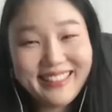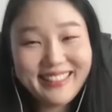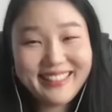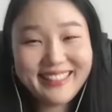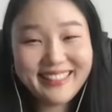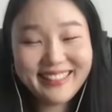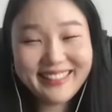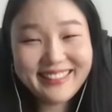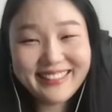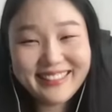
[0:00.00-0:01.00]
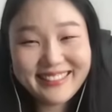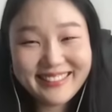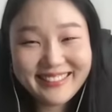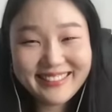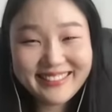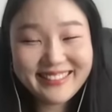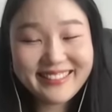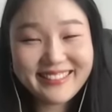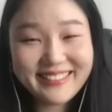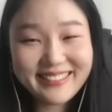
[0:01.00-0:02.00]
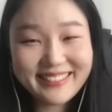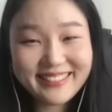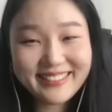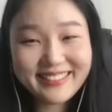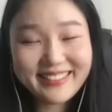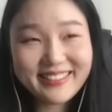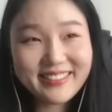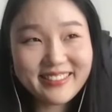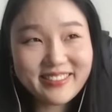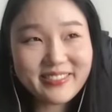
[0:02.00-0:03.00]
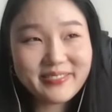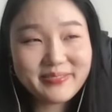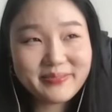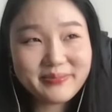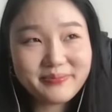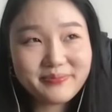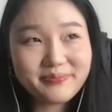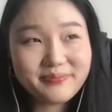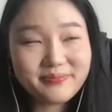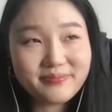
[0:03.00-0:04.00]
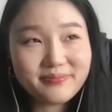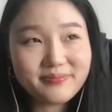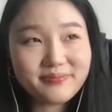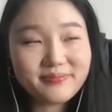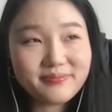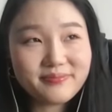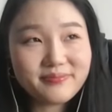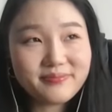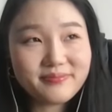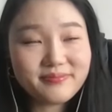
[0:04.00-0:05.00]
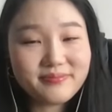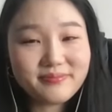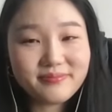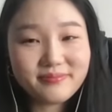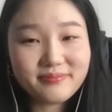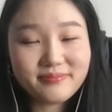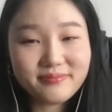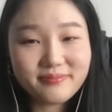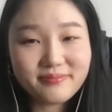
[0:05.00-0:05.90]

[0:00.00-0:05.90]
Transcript: (not speaking)